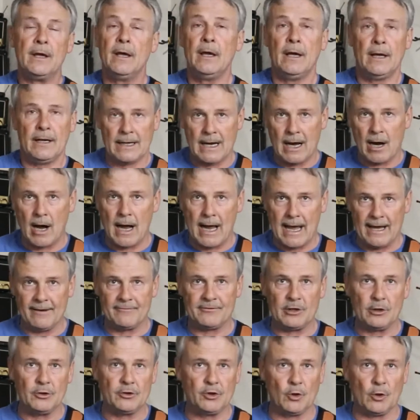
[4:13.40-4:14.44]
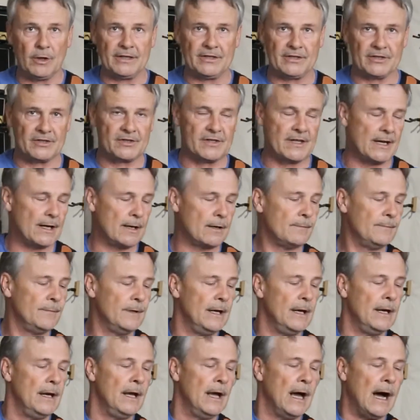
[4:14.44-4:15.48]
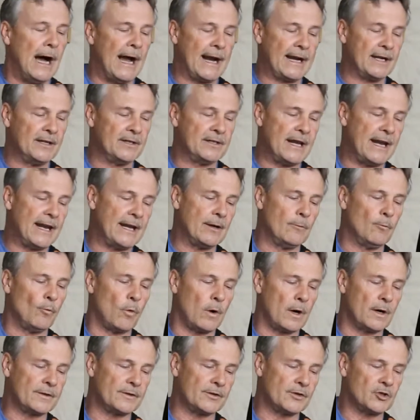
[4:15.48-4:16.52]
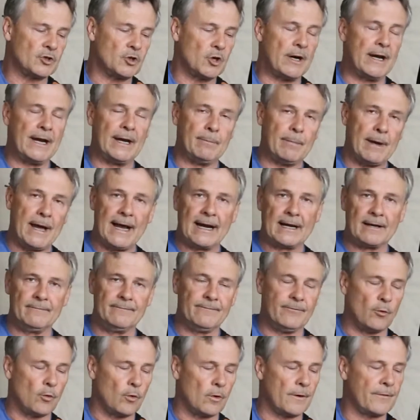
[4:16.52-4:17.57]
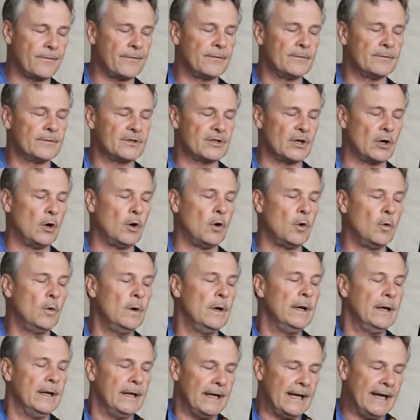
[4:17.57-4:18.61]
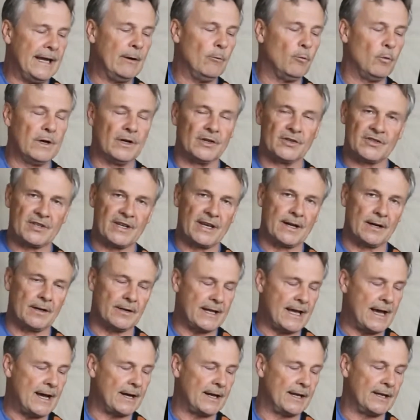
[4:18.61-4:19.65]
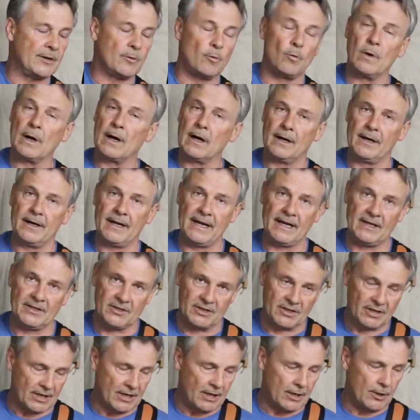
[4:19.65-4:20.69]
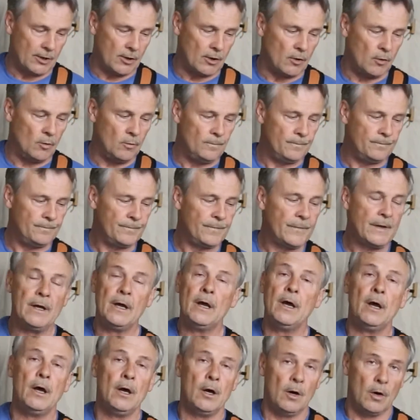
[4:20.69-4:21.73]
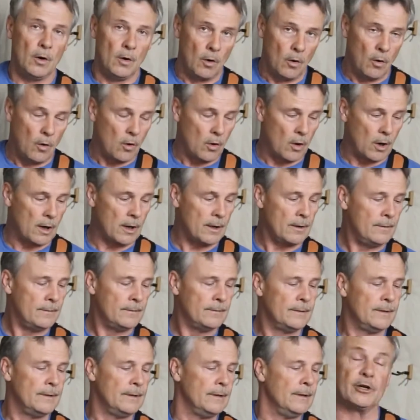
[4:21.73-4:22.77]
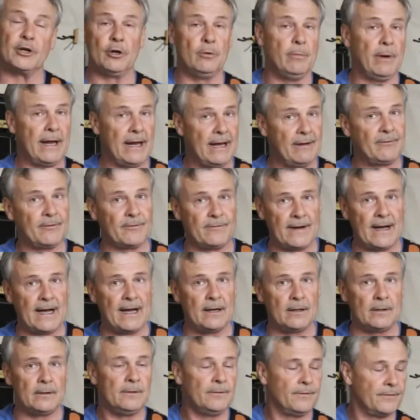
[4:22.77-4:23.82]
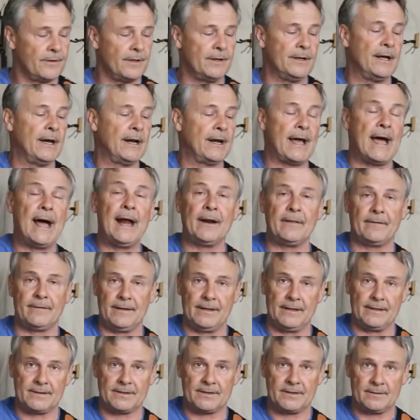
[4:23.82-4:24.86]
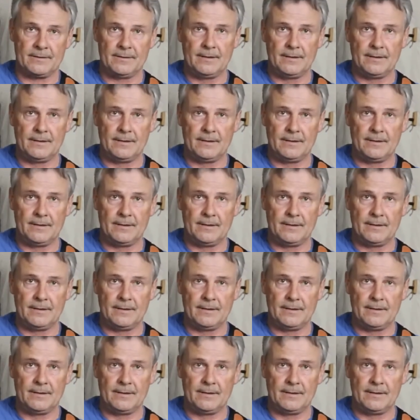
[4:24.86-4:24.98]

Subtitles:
Now I have two choices there. I can take and work the string back and forth so it will settle down into where it needs to go, or you may have to file the nut out of this.